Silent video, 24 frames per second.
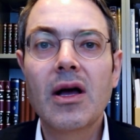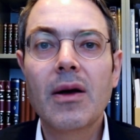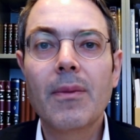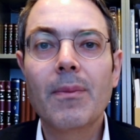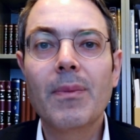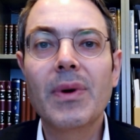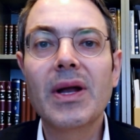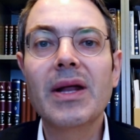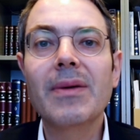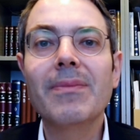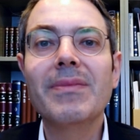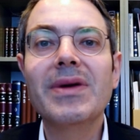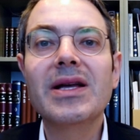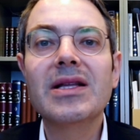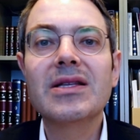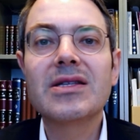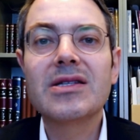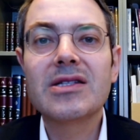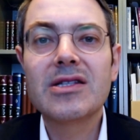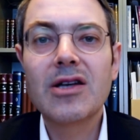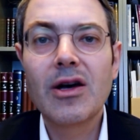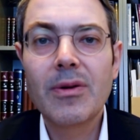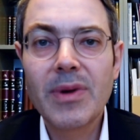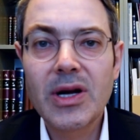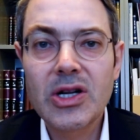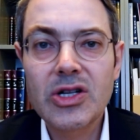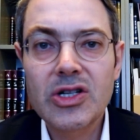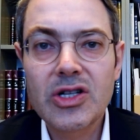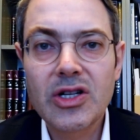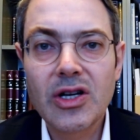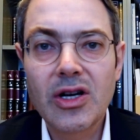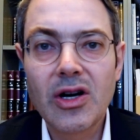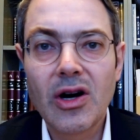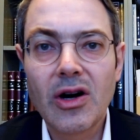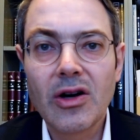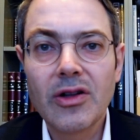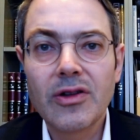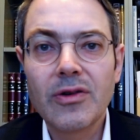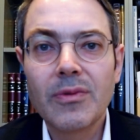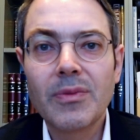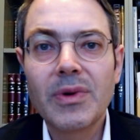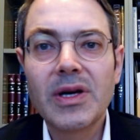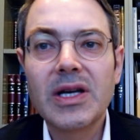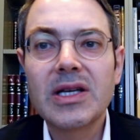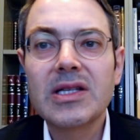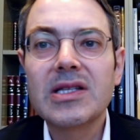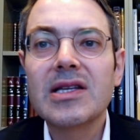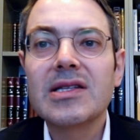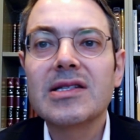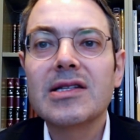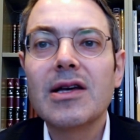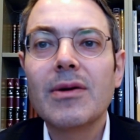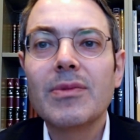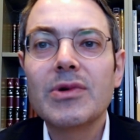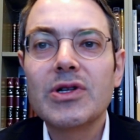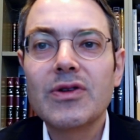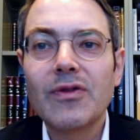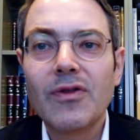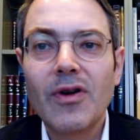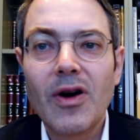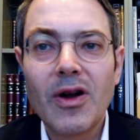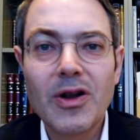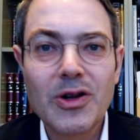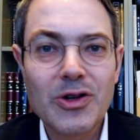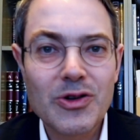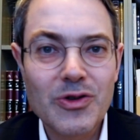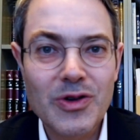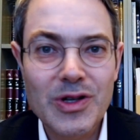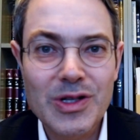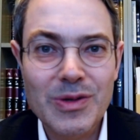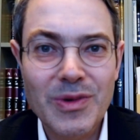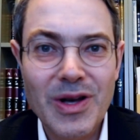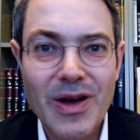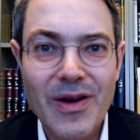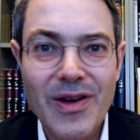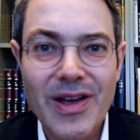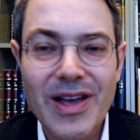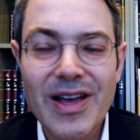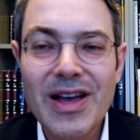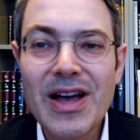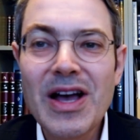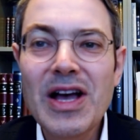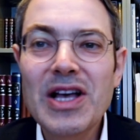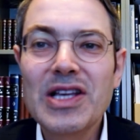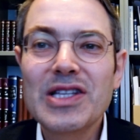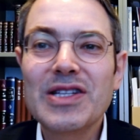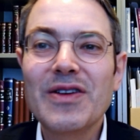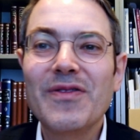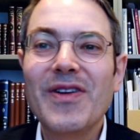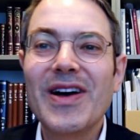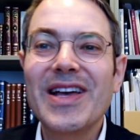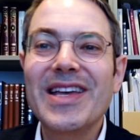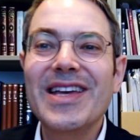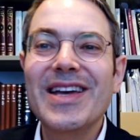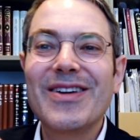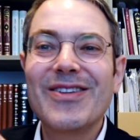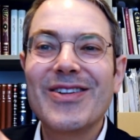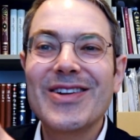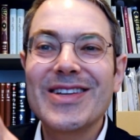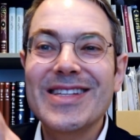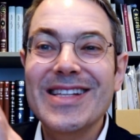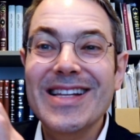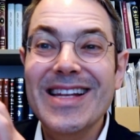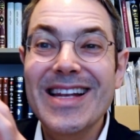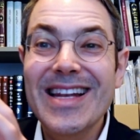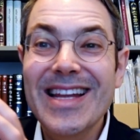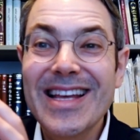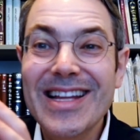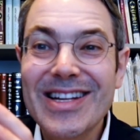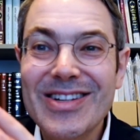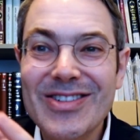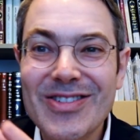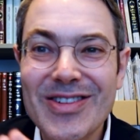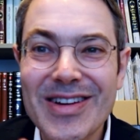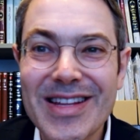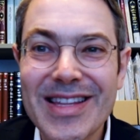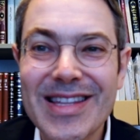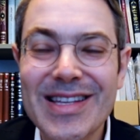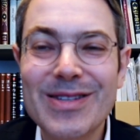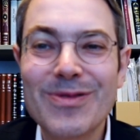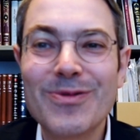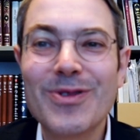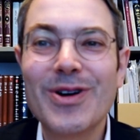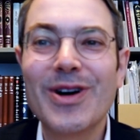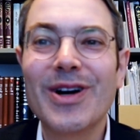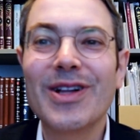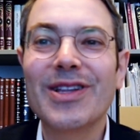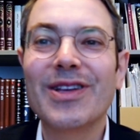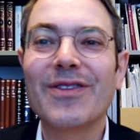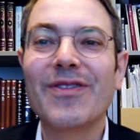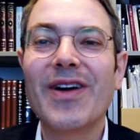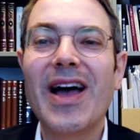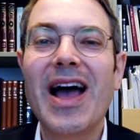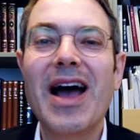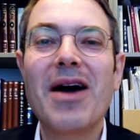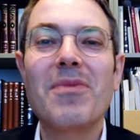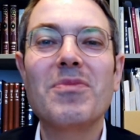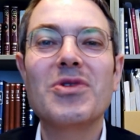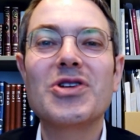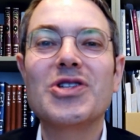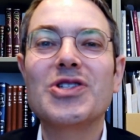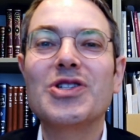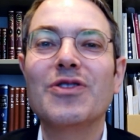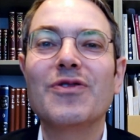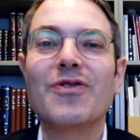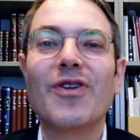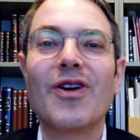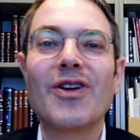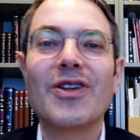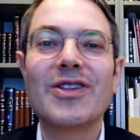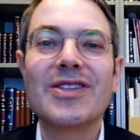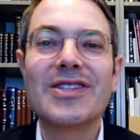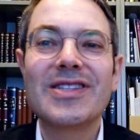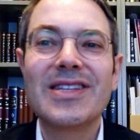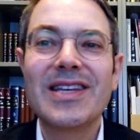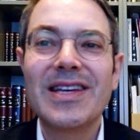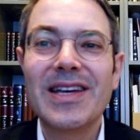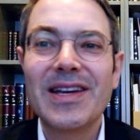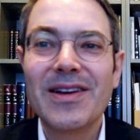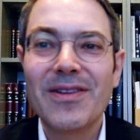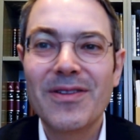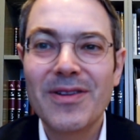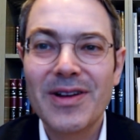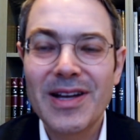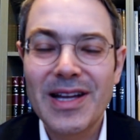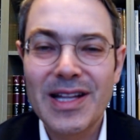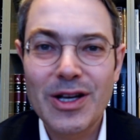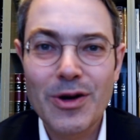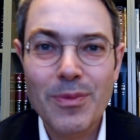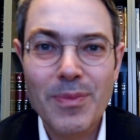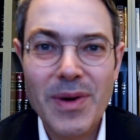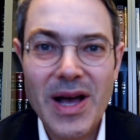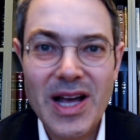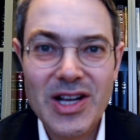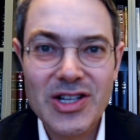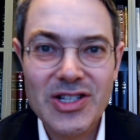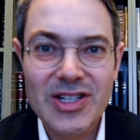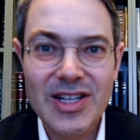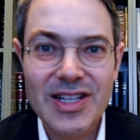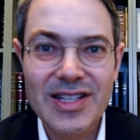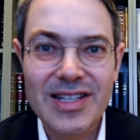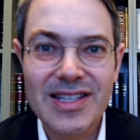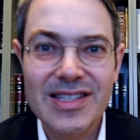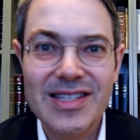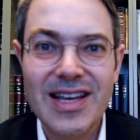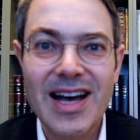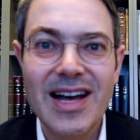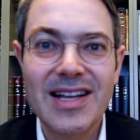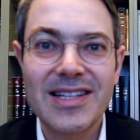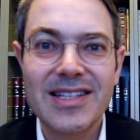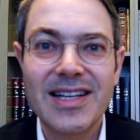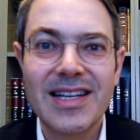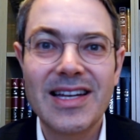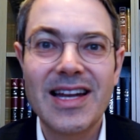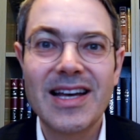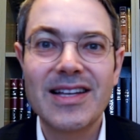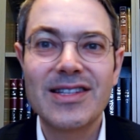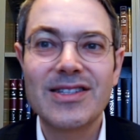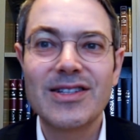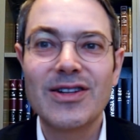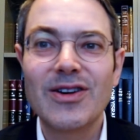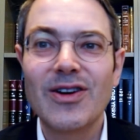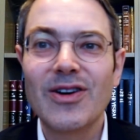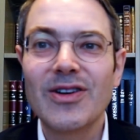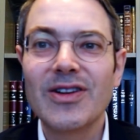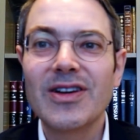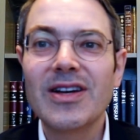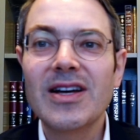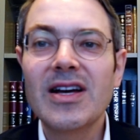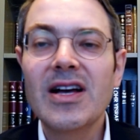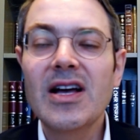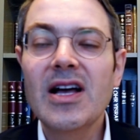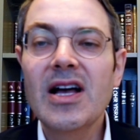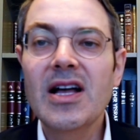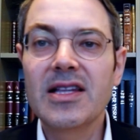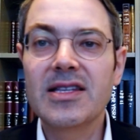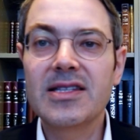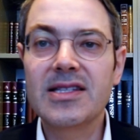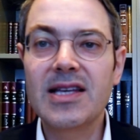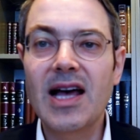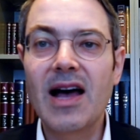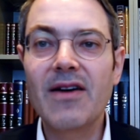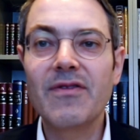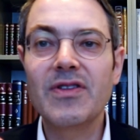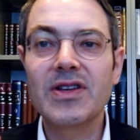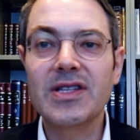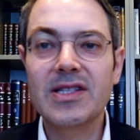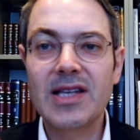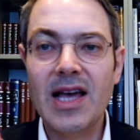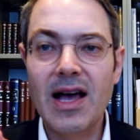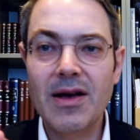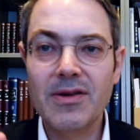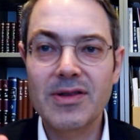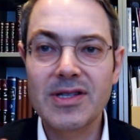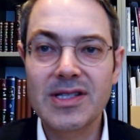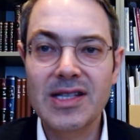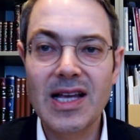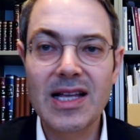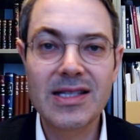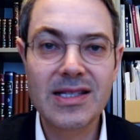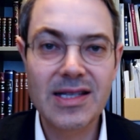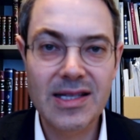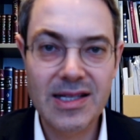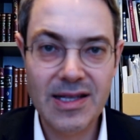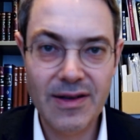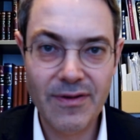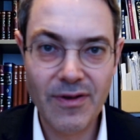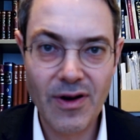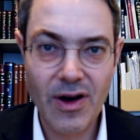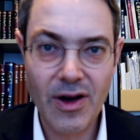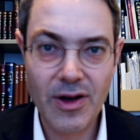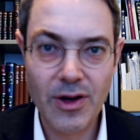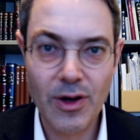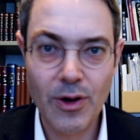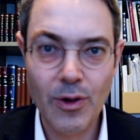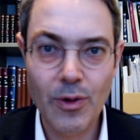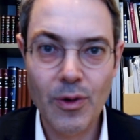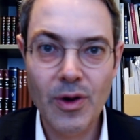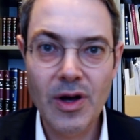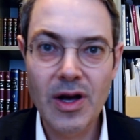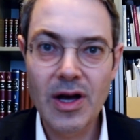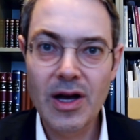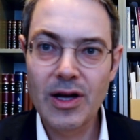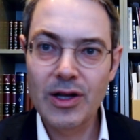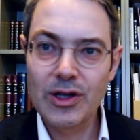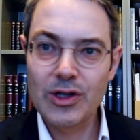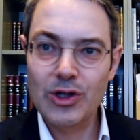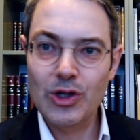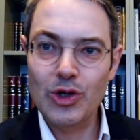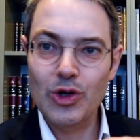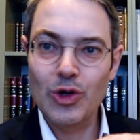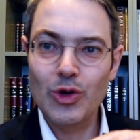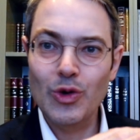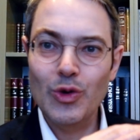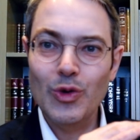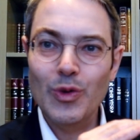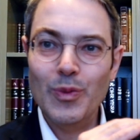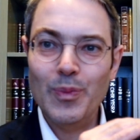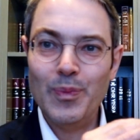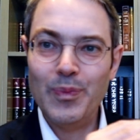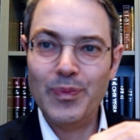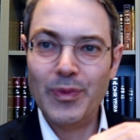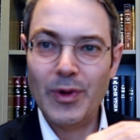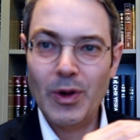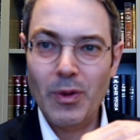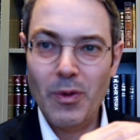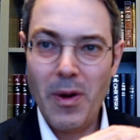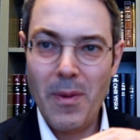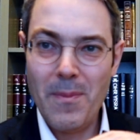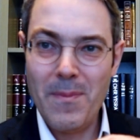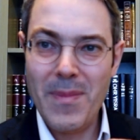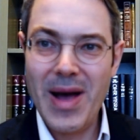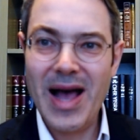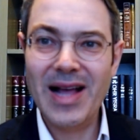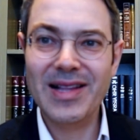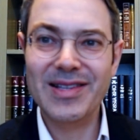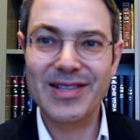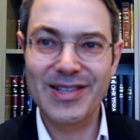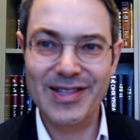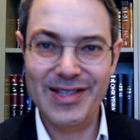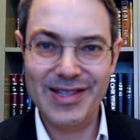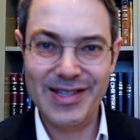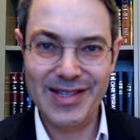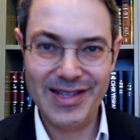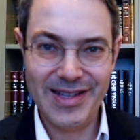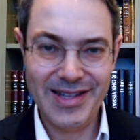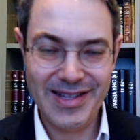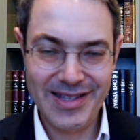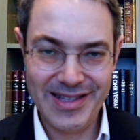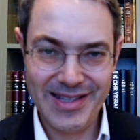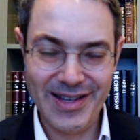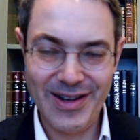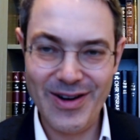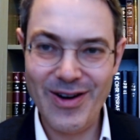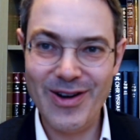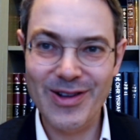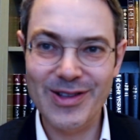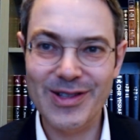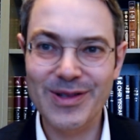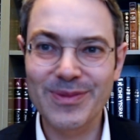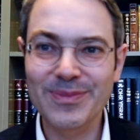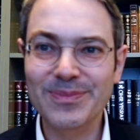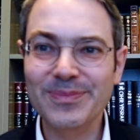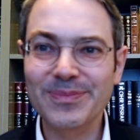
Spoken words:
but it means so much to God because there's so much voluntarism going. So VaYikrah is literally this world of how much do you volunteer in your passionate desire to connect to God. Tzav is how sensitive are you to what matters to God.